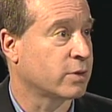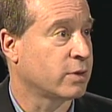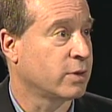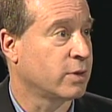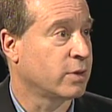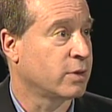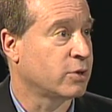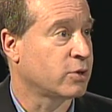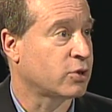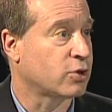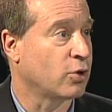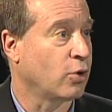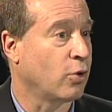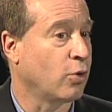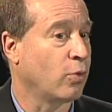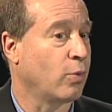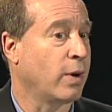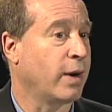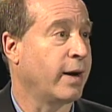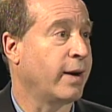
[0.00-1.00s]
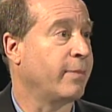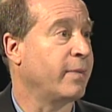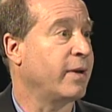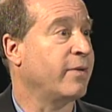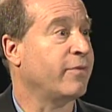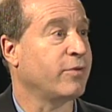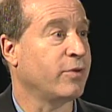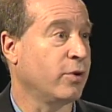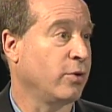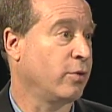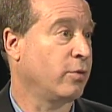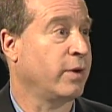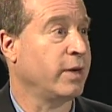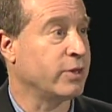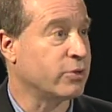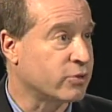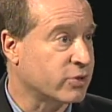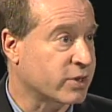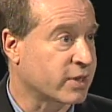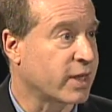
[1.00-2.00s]
Absolutely. So um, if you're
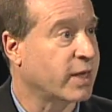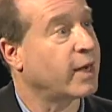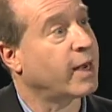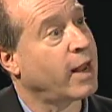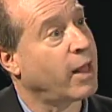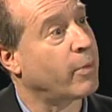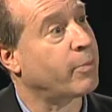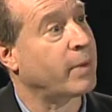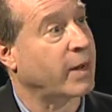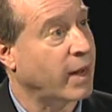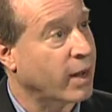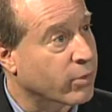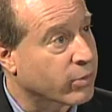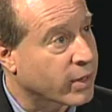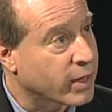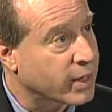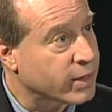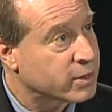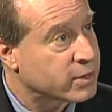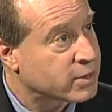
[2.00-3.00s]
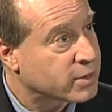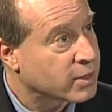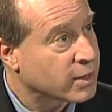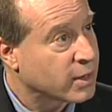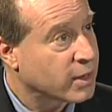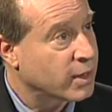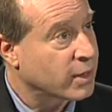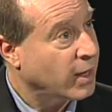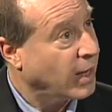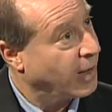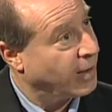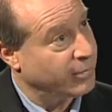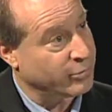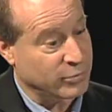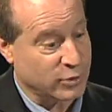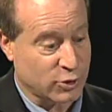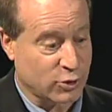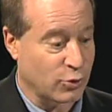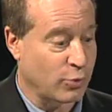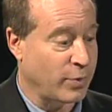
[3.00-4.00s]
interested in helping out kids, I'm
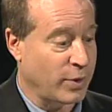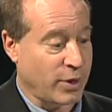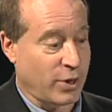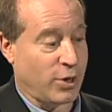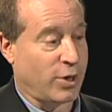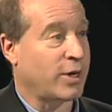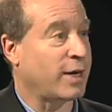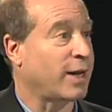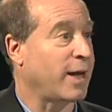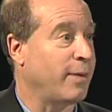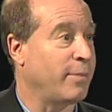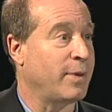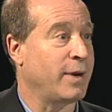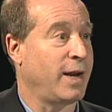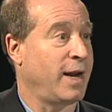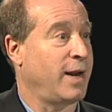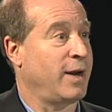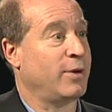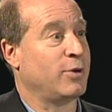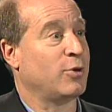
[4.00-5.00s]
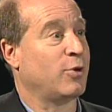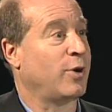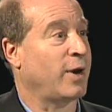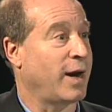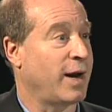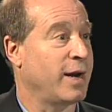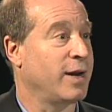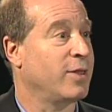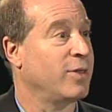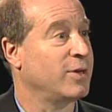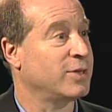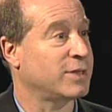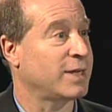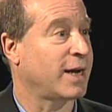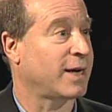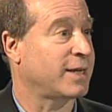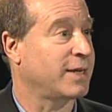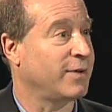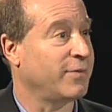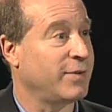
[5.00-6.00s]
assuming you could come in during any of these
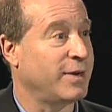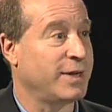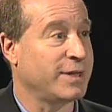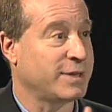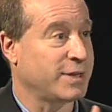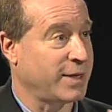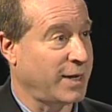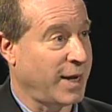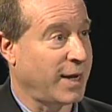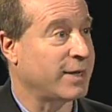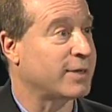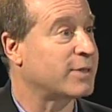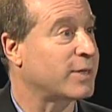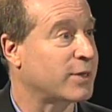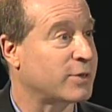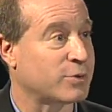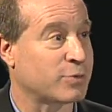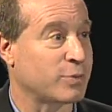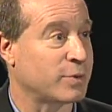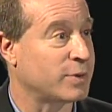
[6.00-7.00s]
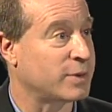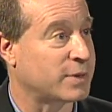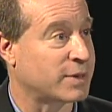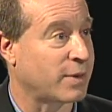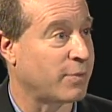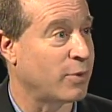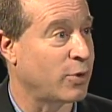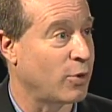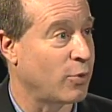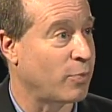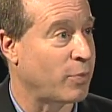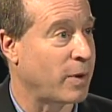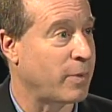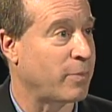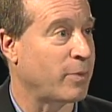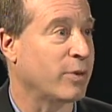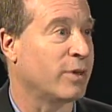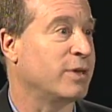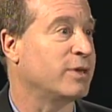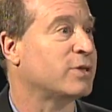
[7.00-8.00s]
activities and get in touch with yes. some of you
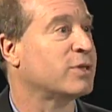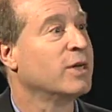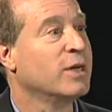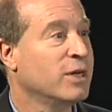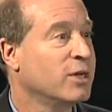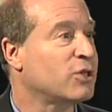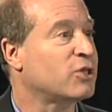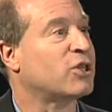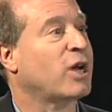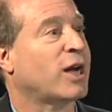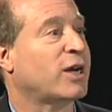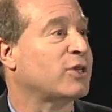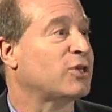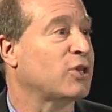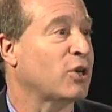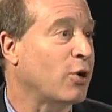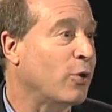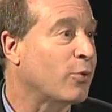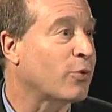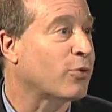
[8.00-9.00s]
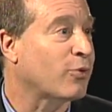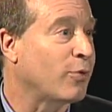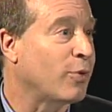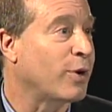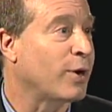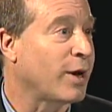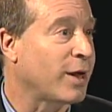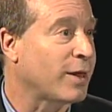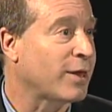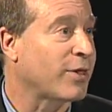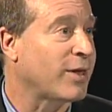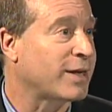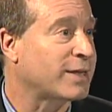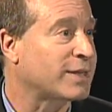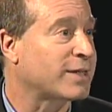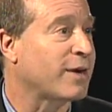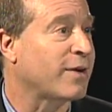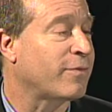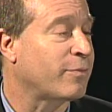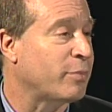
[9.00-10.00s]
people. There's we, checks to go through and all of that
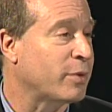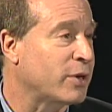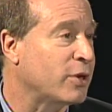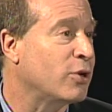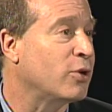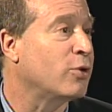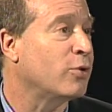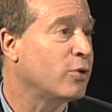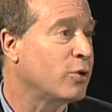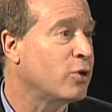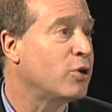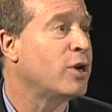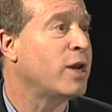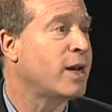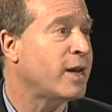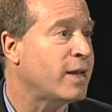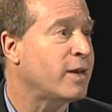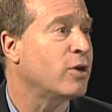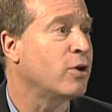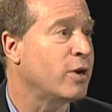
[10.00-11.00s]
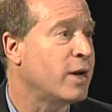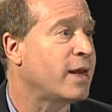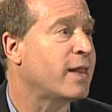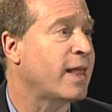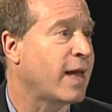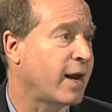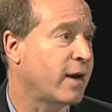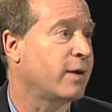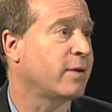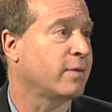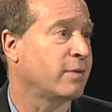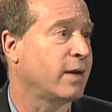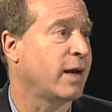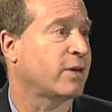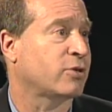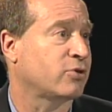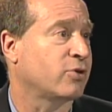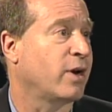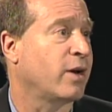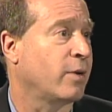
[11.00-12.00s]
absolutely. stuff, but you, you need you need that
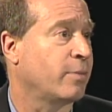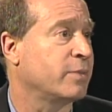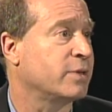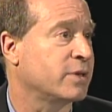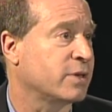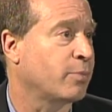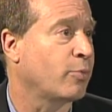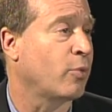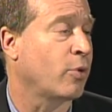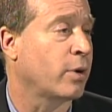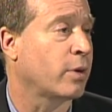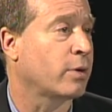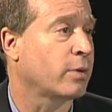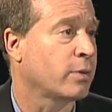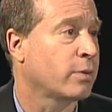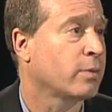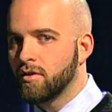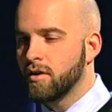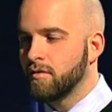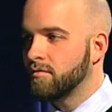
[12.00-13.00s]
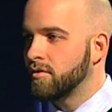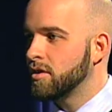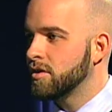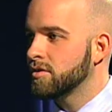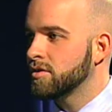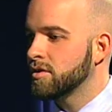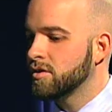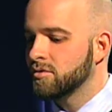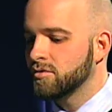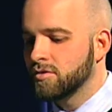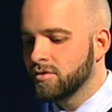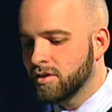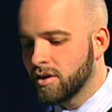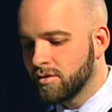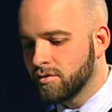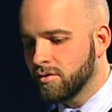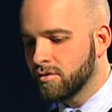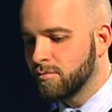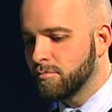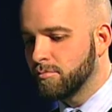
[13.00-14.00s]
extra help. We, you know, we live off volunteers. There's
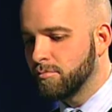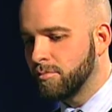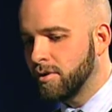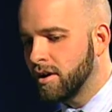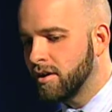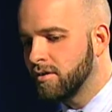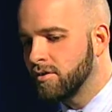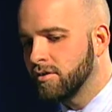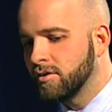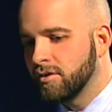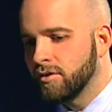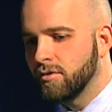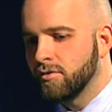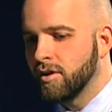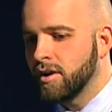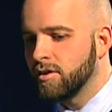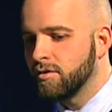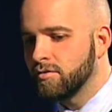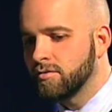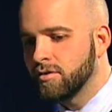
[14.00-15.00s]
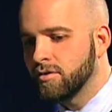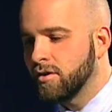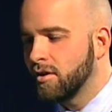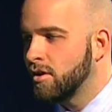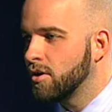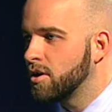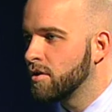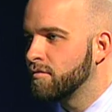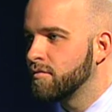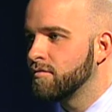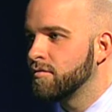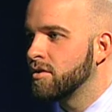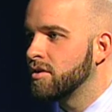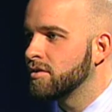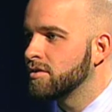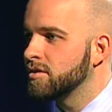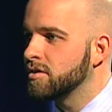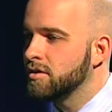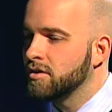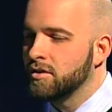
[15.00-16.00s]
nothing better and greater than the heart of a
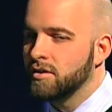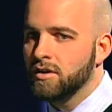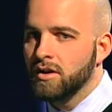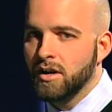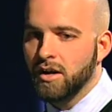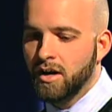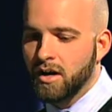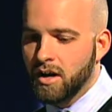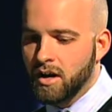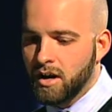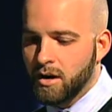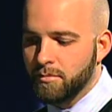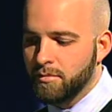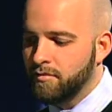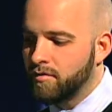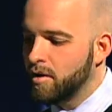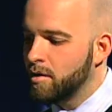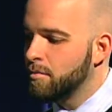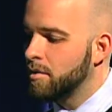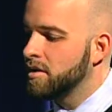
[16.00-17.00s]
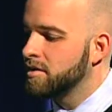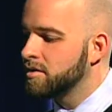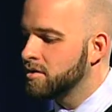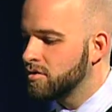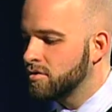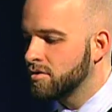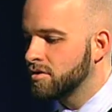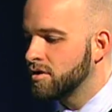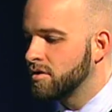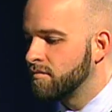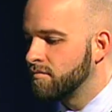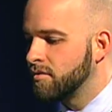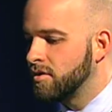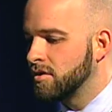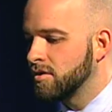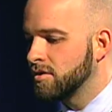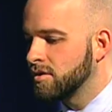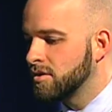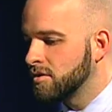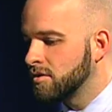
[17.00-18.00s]
volunteer. Um, if anybody's interested in
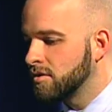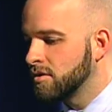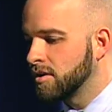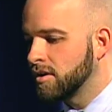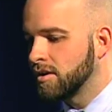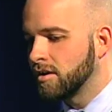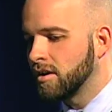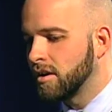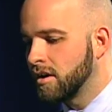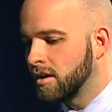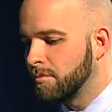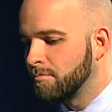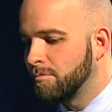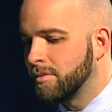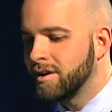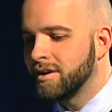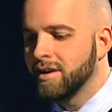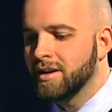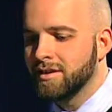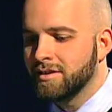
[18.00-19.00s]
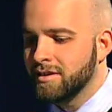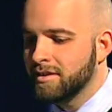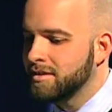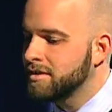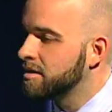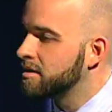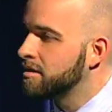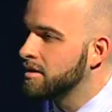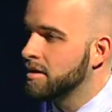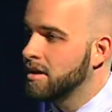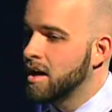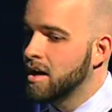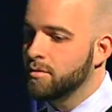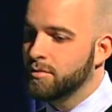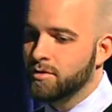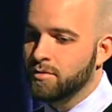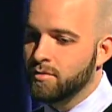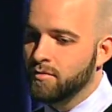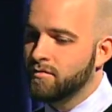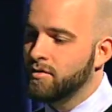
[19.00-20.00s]
volunteering, uh, Mondays at 6 o'clock, we
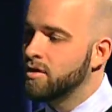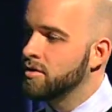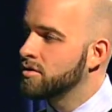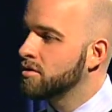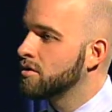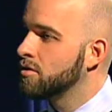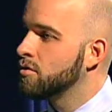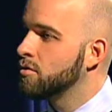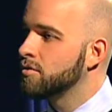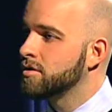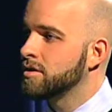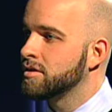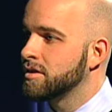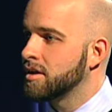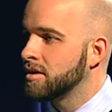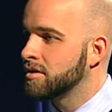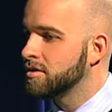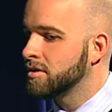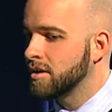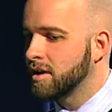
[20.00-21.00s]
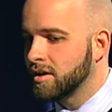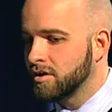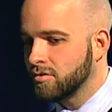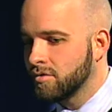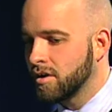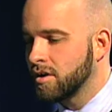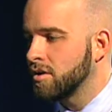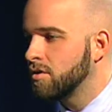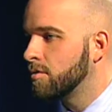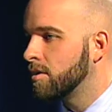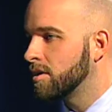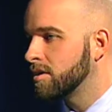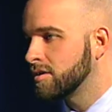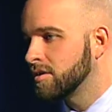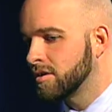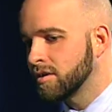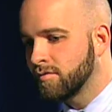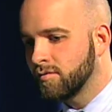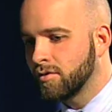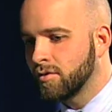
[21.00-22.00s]
do a volunteer orientation, answer any
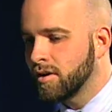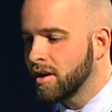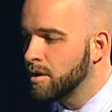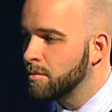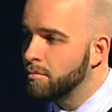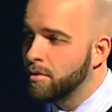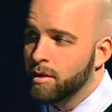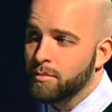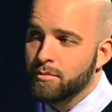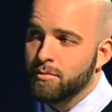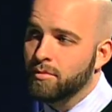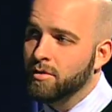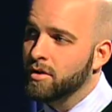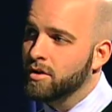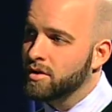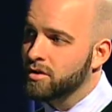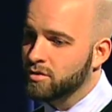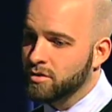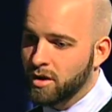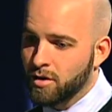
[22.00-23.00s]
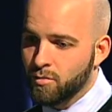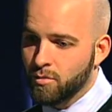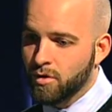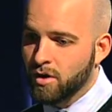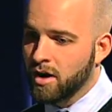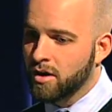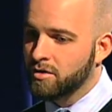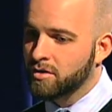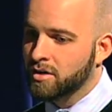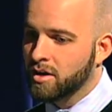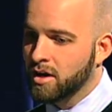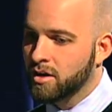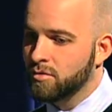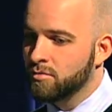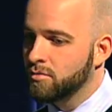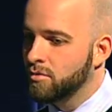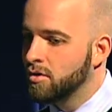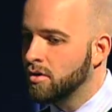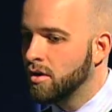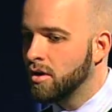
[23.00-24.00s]
questions, fill out any paperwork, and try to work out a
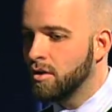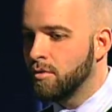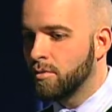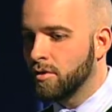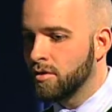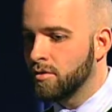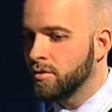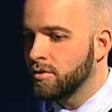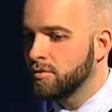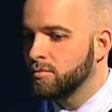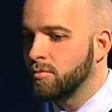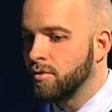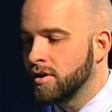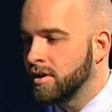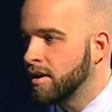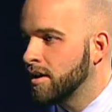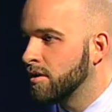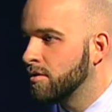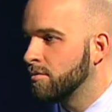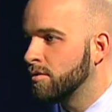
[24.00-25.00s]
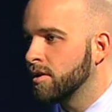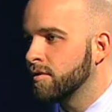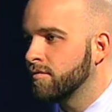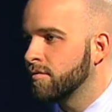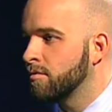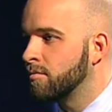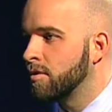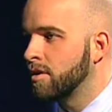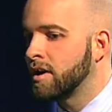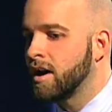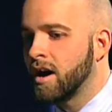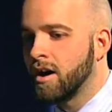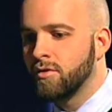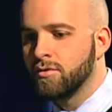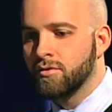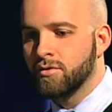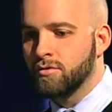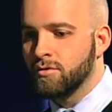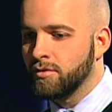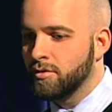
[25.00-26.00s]
schedule, whether it's one day a week for one
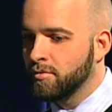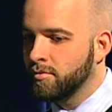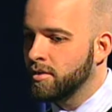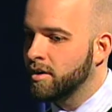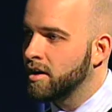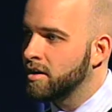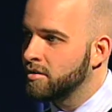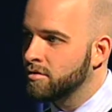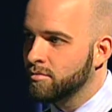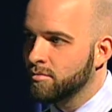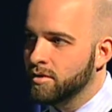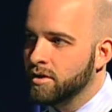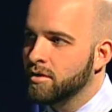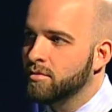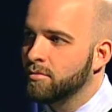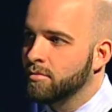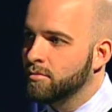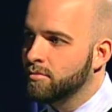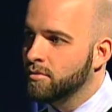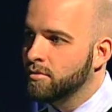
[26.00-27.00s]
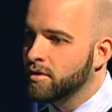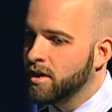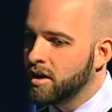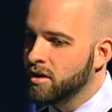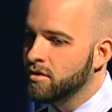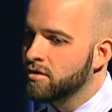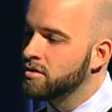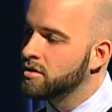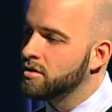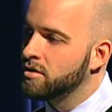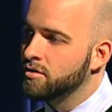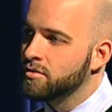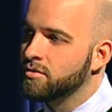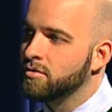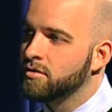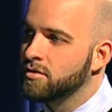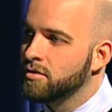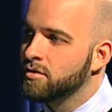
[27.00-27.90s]
hour or three days a week, we'll cater to you.